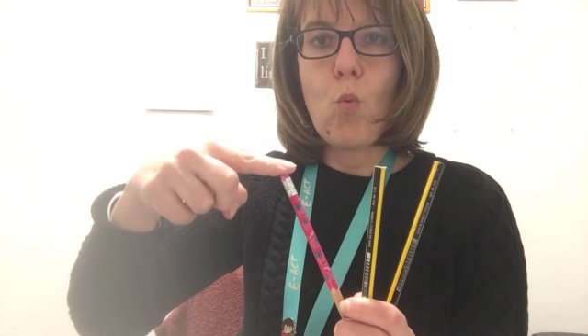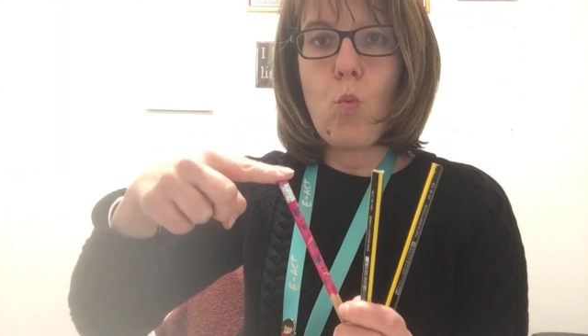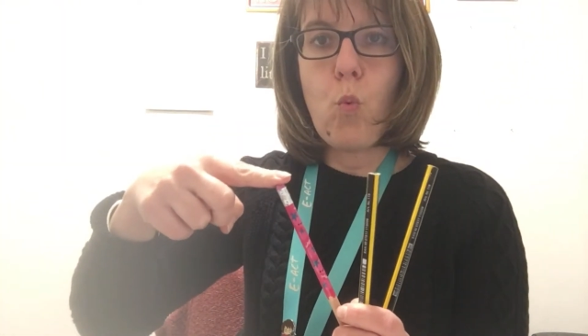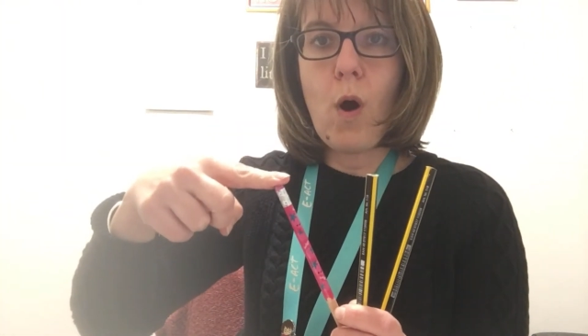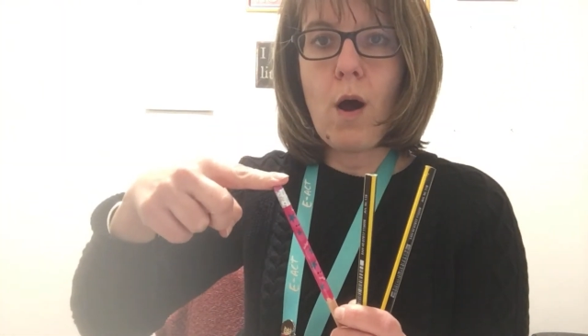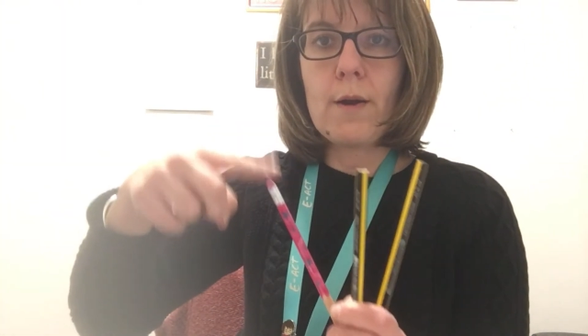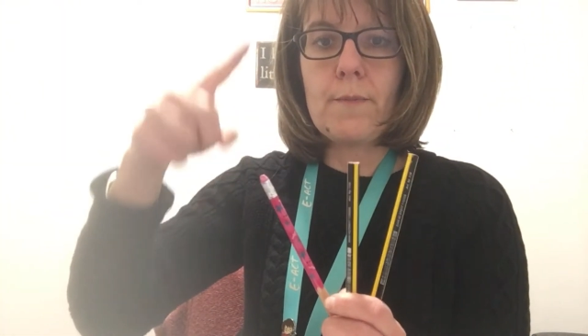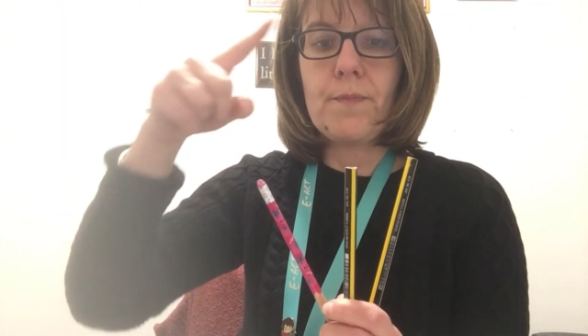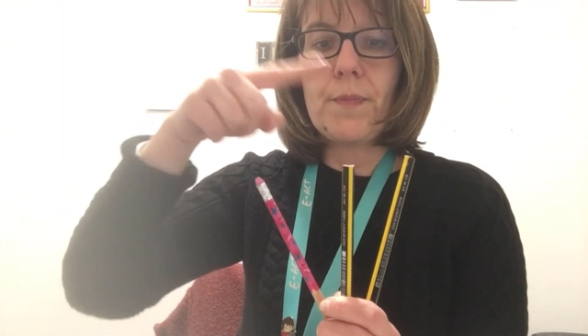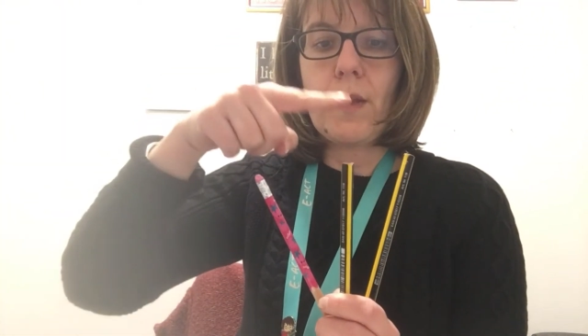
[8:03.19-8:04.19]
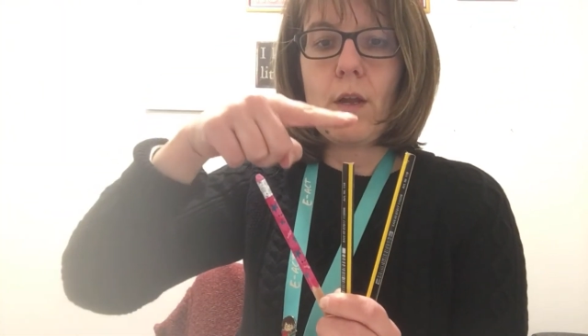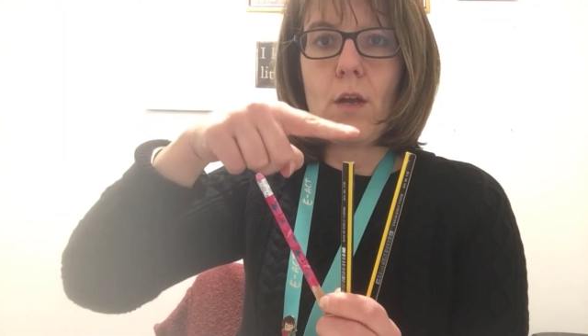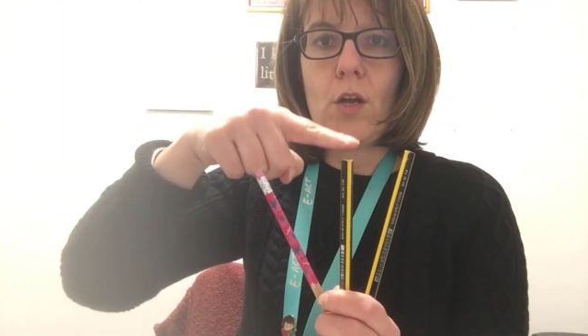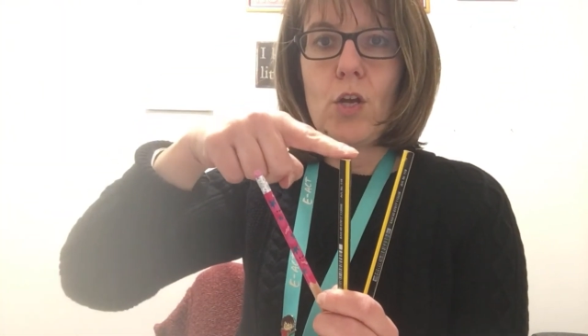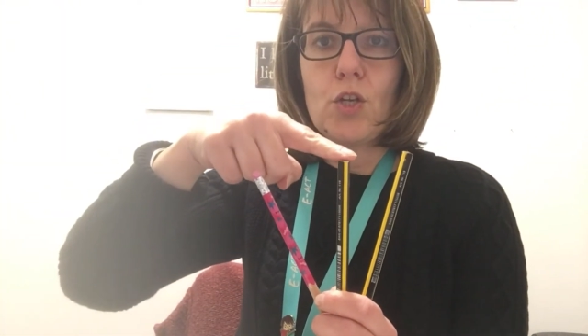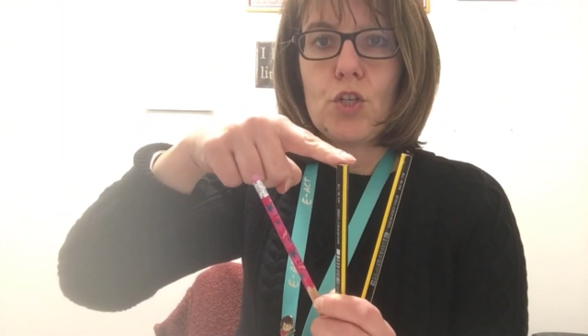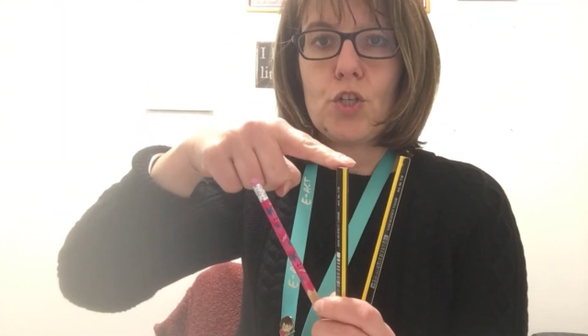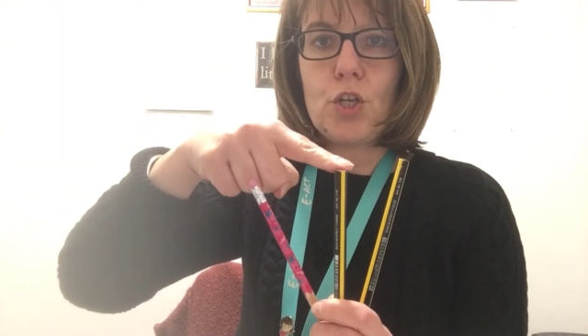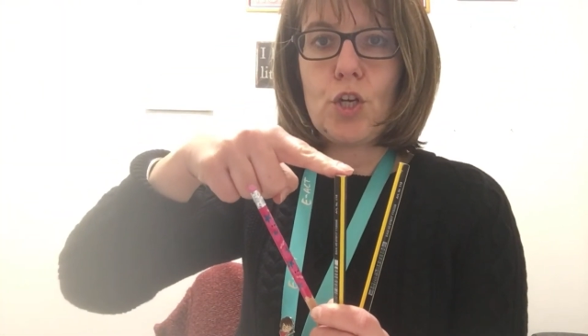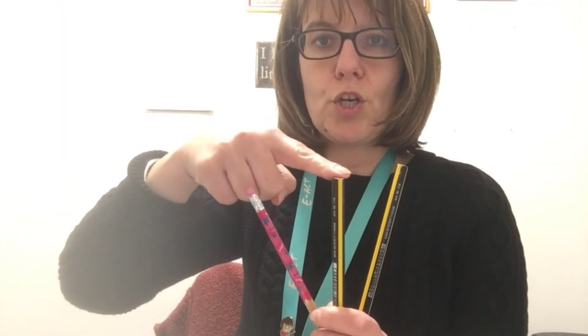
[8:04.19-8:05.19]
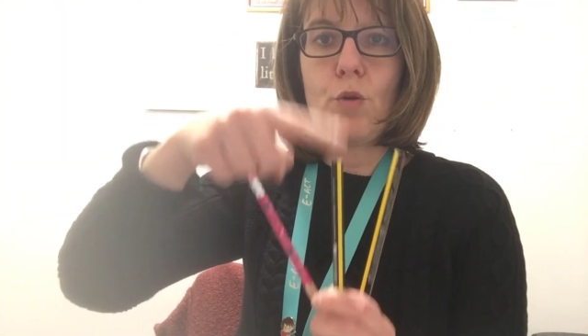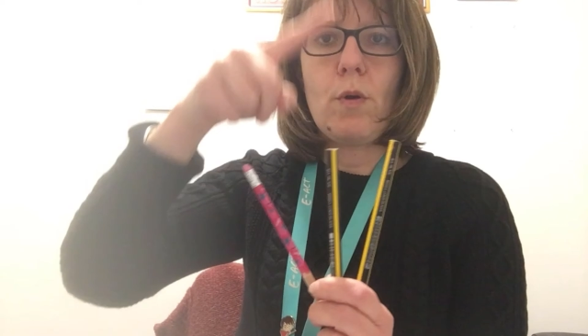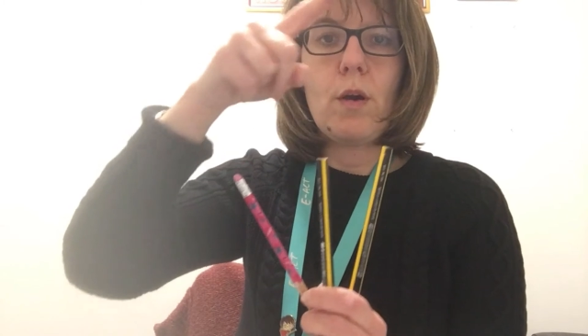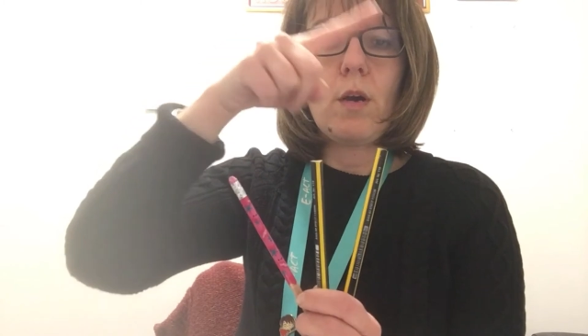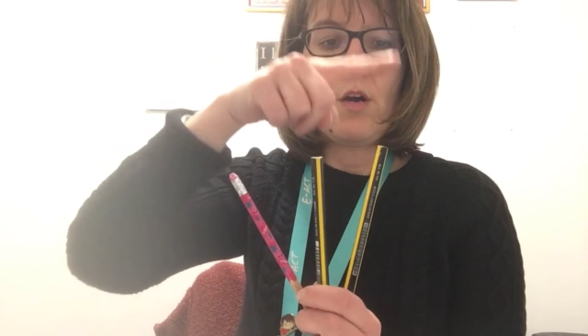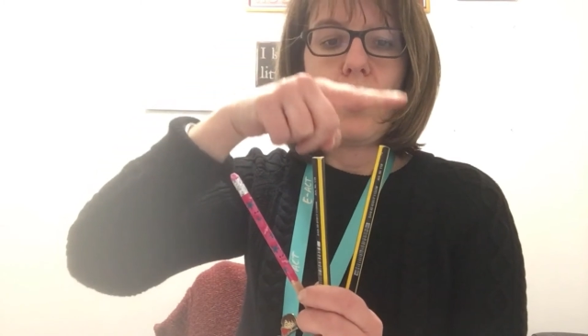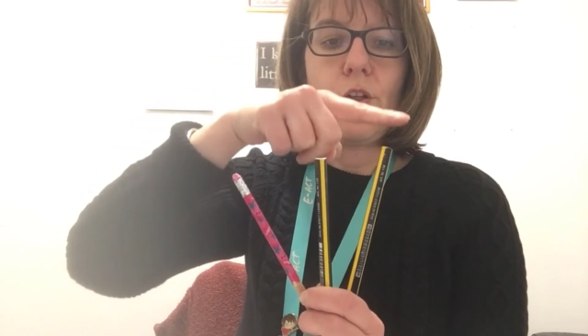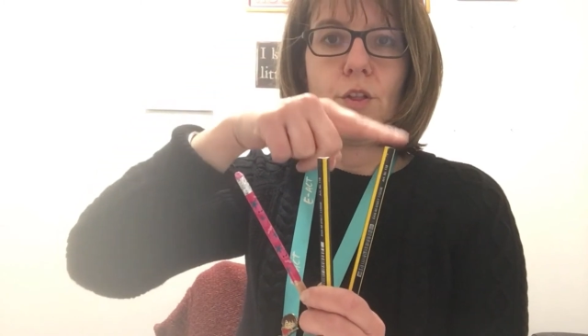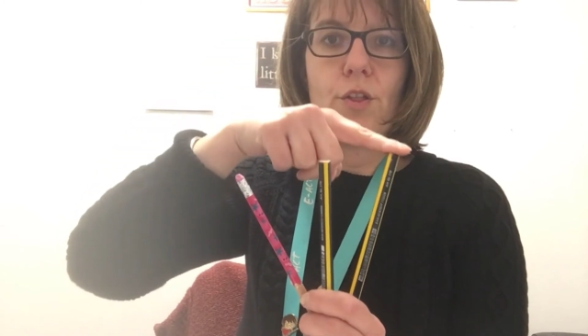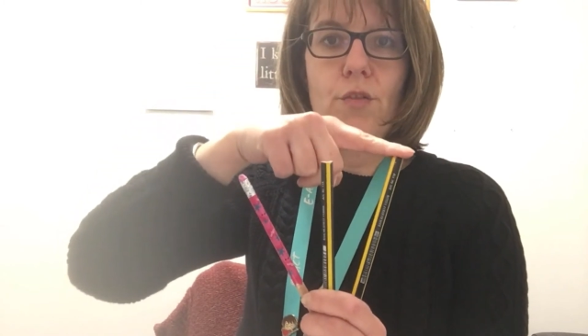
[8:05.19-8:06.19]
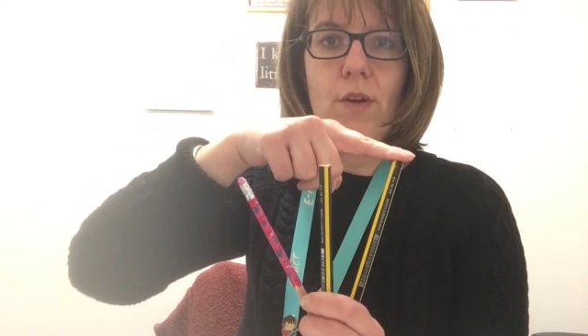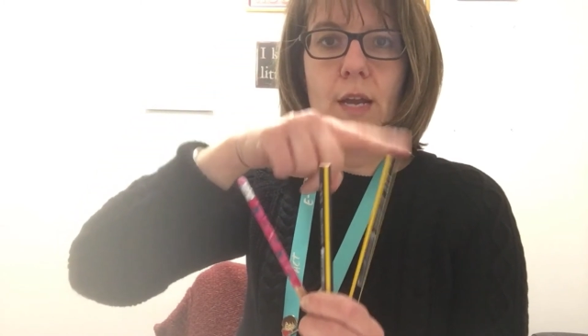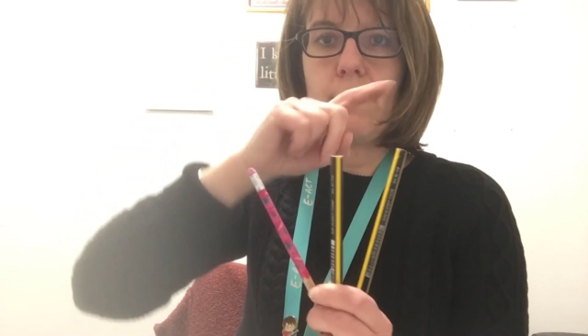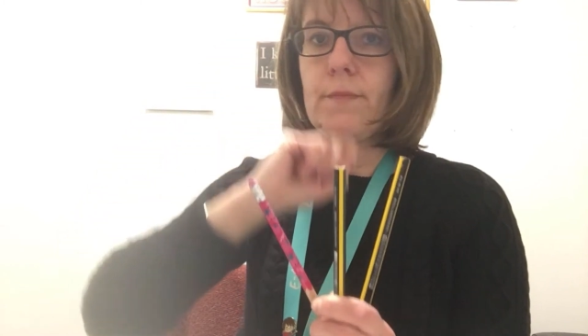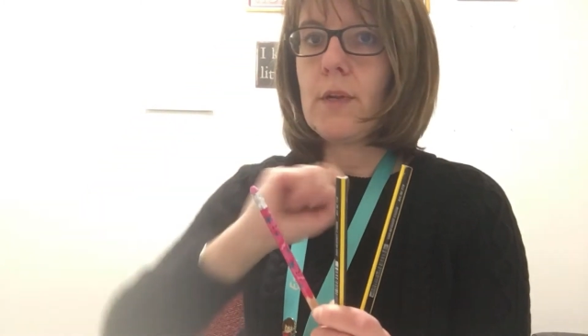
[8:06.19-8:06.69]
1, 2, 3.